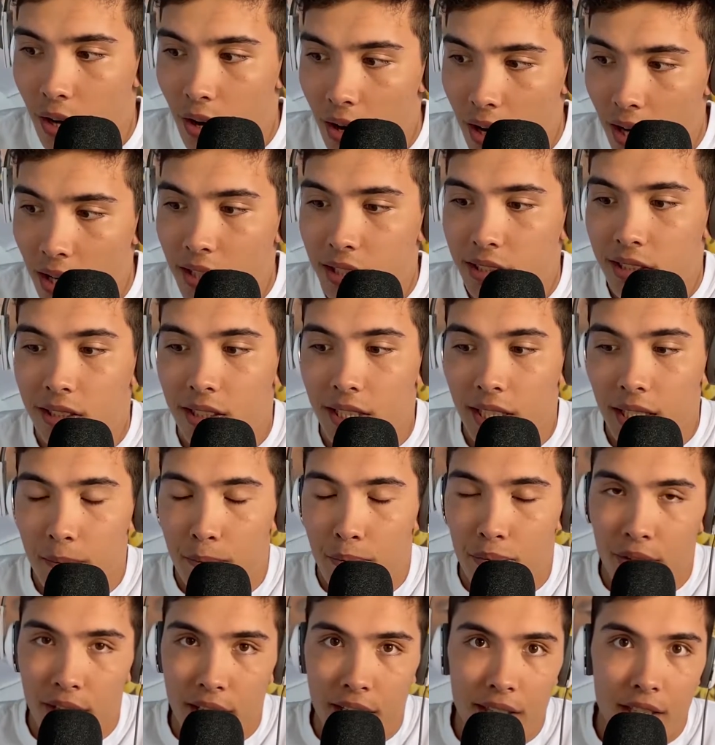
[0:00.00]
honestly,
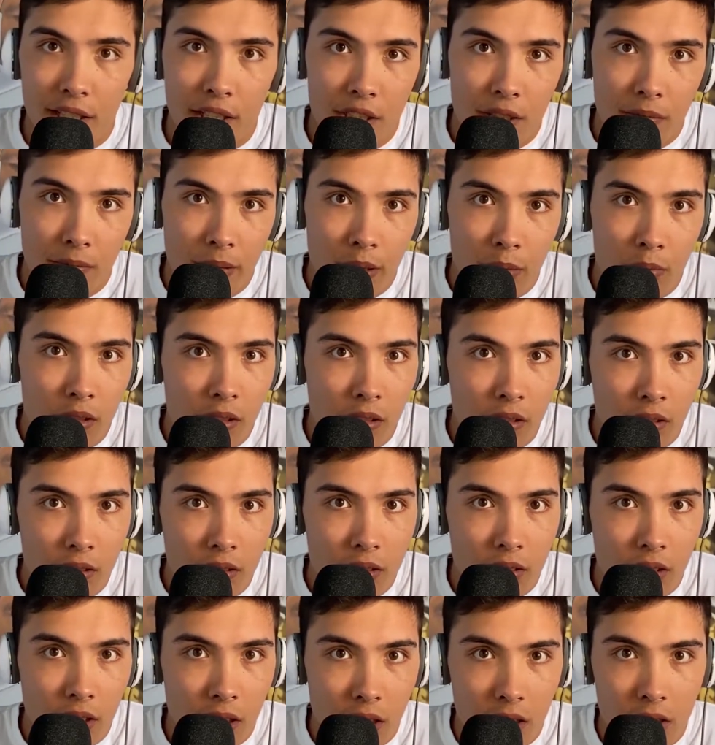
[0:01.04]
breathing should be one of
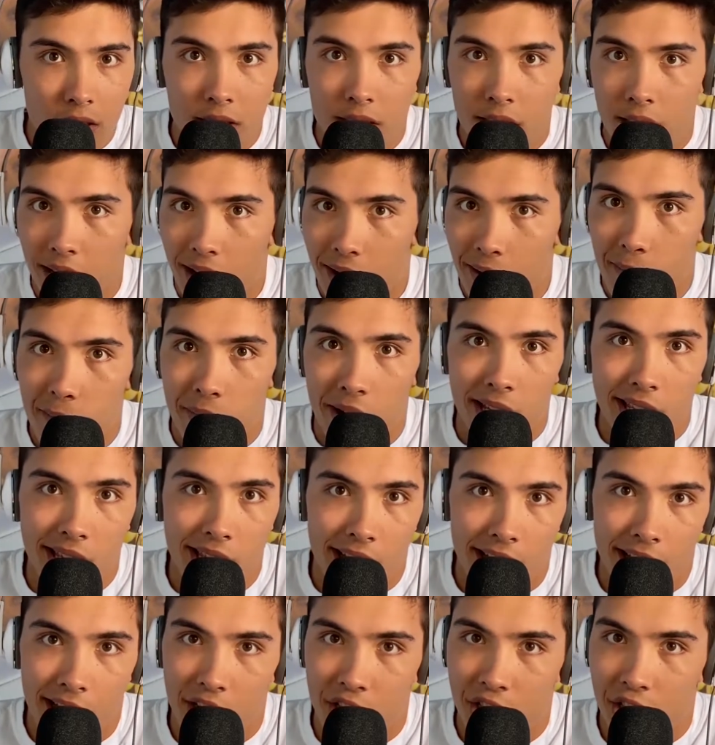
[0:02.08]
those things that by
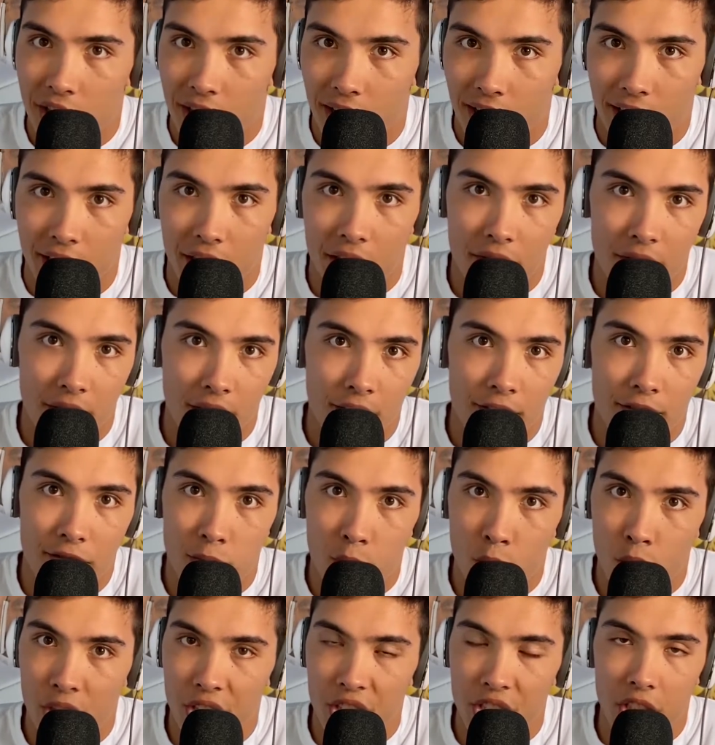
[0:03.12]
the age of like 3 or
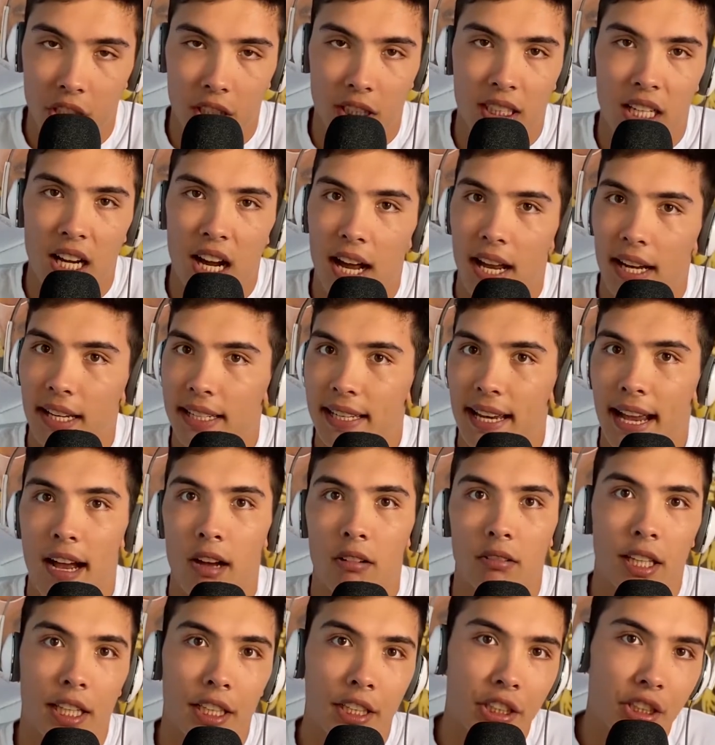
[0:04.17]
4, you just got
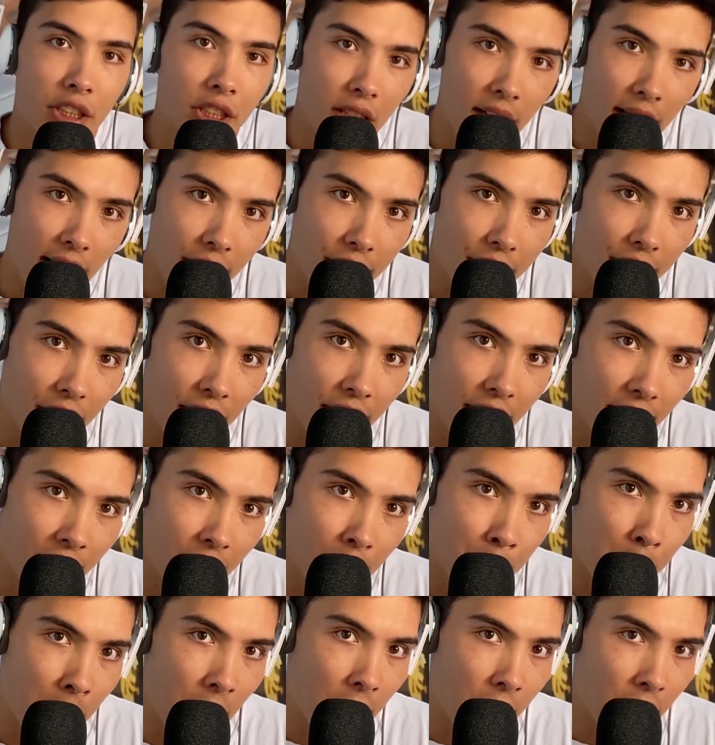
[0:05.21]
down. Like, you shouldn't have to think
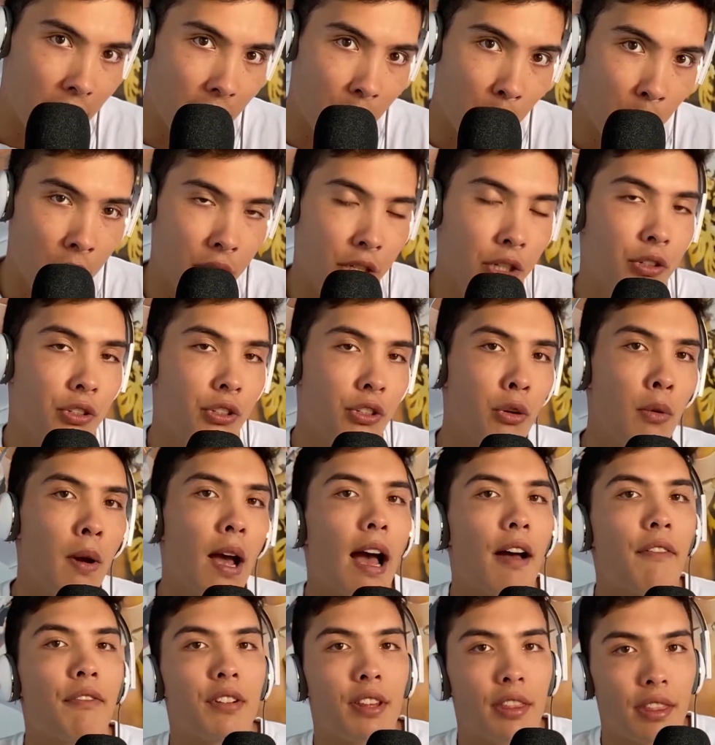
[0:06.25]
about it. And when you do
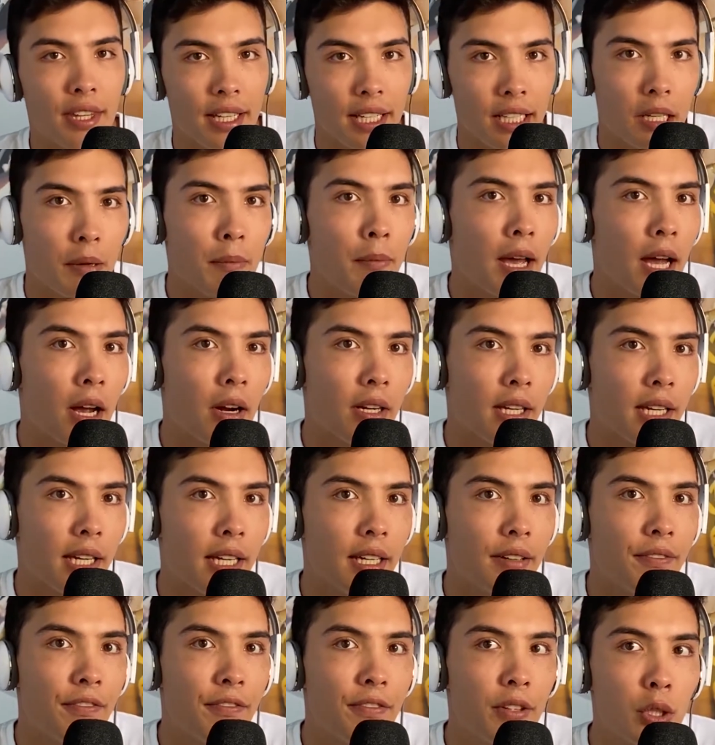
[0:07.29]
have to think about it,
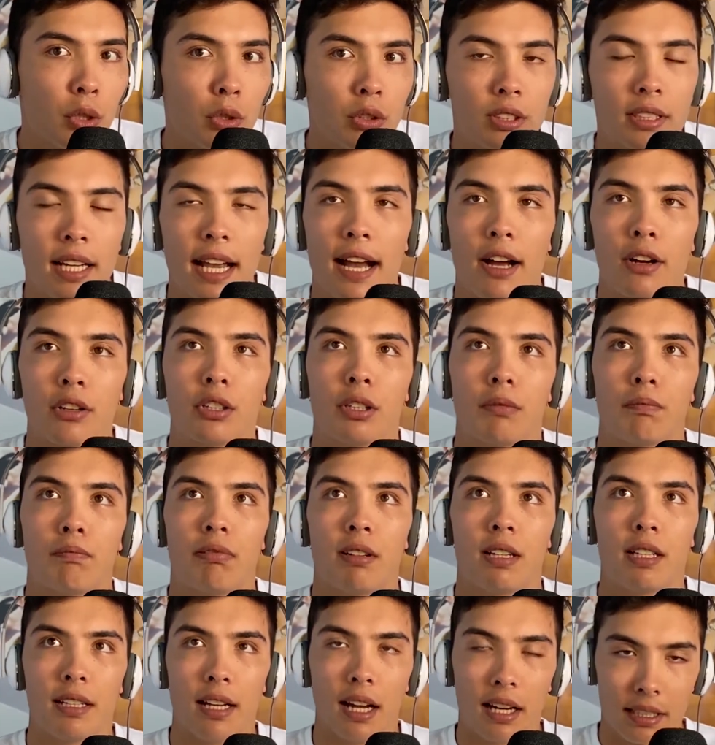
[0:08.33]
it feels
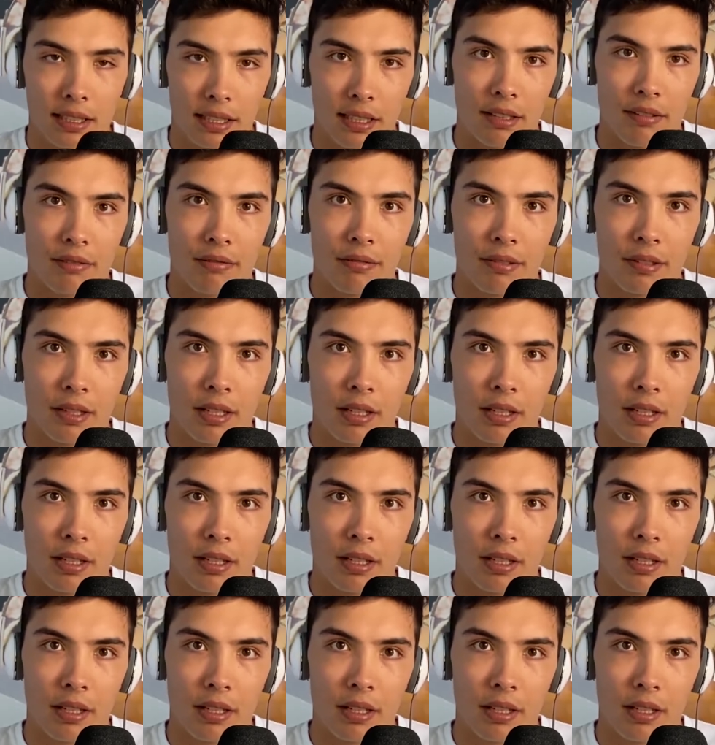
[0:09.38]
counterproductive